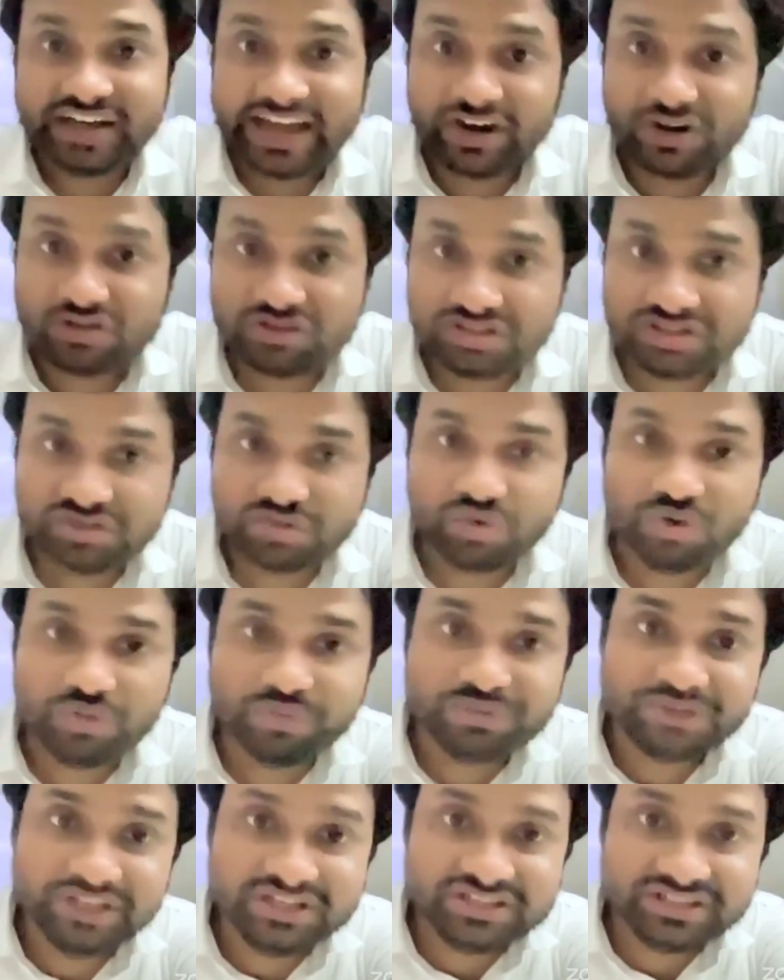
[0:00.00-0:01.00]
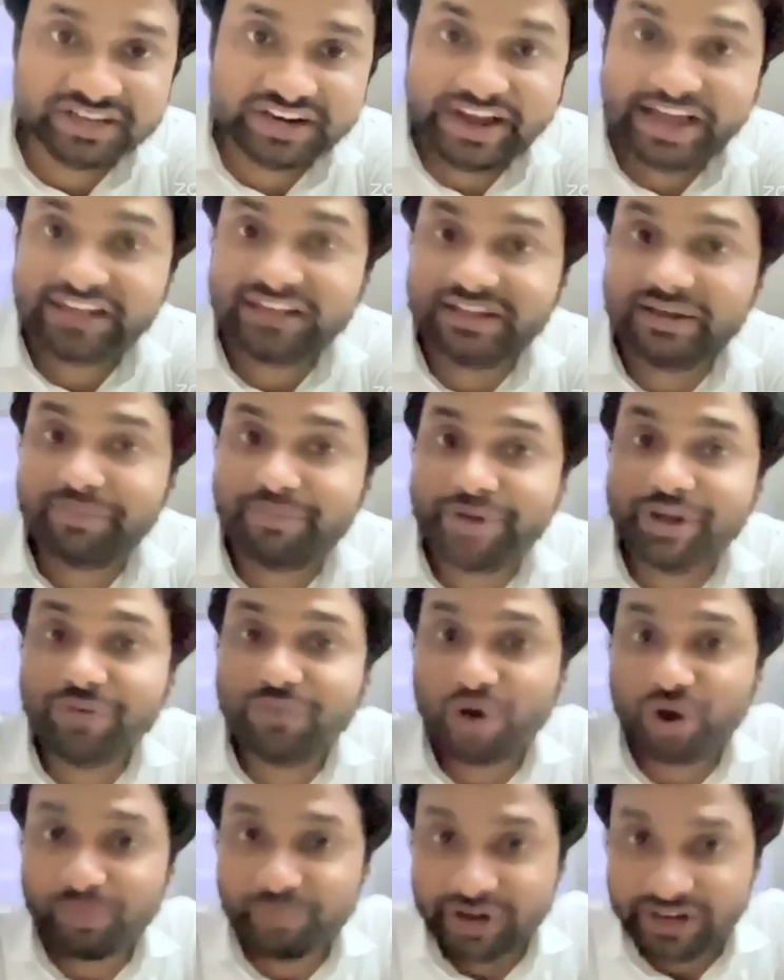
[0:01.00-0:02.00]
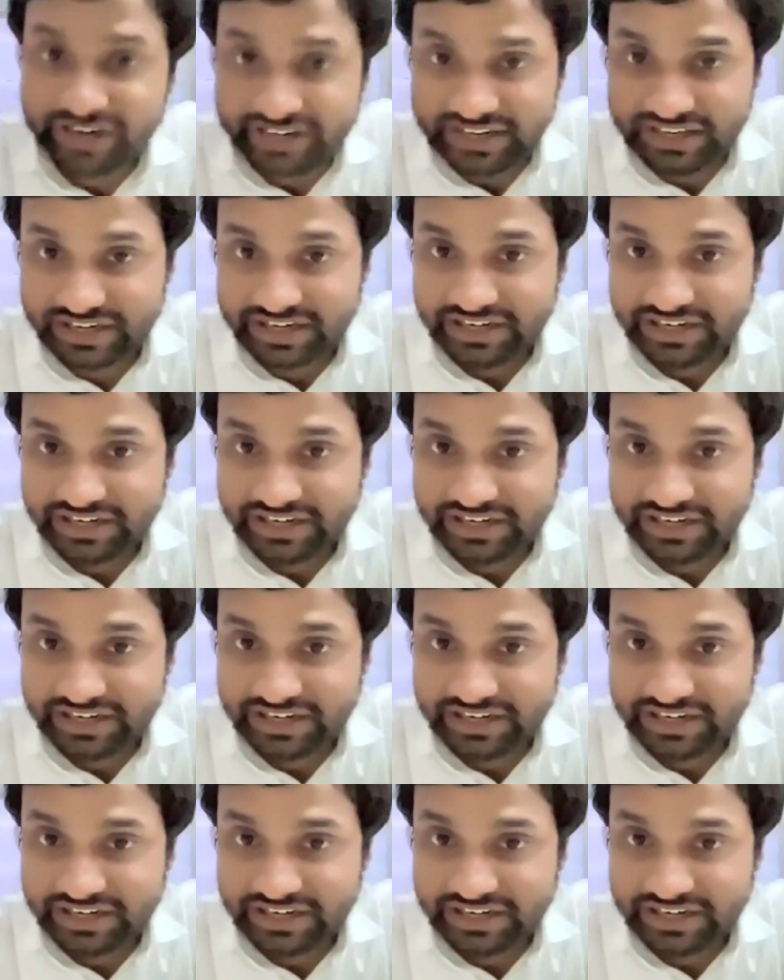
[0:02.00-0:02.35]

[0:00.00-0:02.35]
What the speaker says: gyroscope sensor, and the environmental